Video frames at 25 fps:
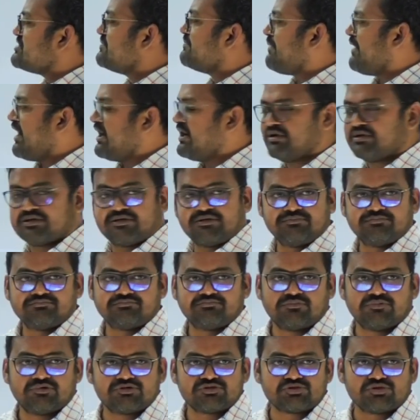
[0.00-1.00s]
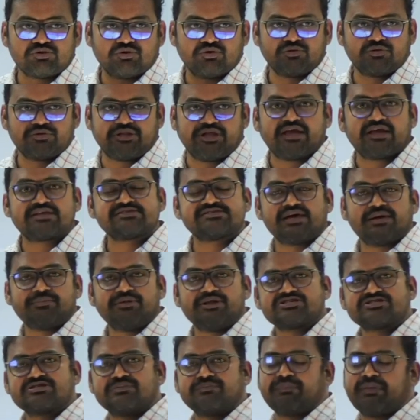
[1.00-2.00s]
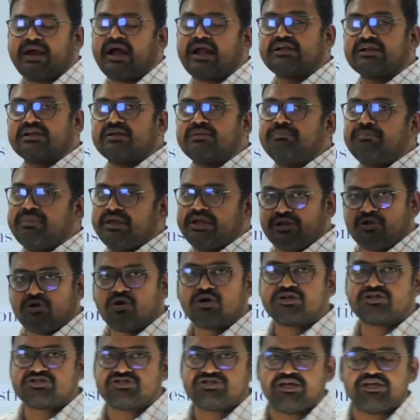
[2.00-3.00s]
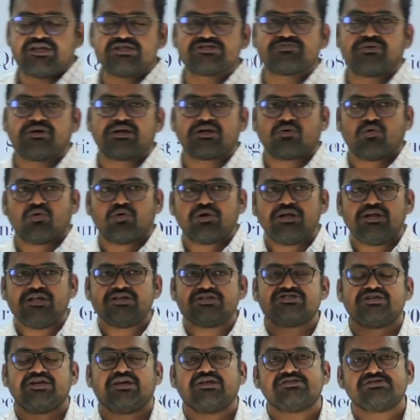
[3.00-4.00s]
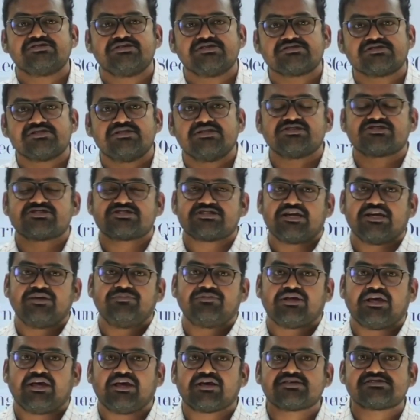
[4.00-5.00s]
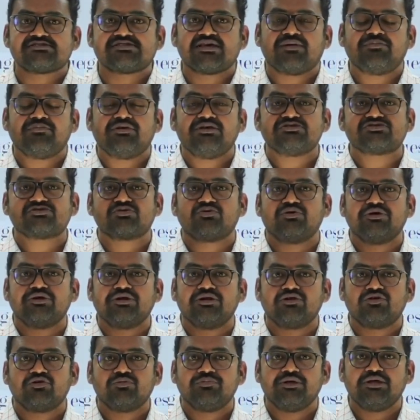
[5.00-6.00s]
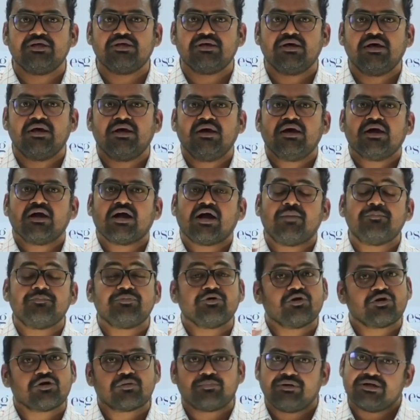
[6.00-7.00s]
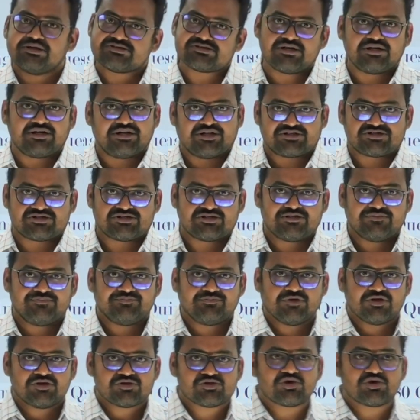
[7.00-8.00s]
pattern, so the examination pattern may not change, but only change is this time the exam is going to be computer based test. So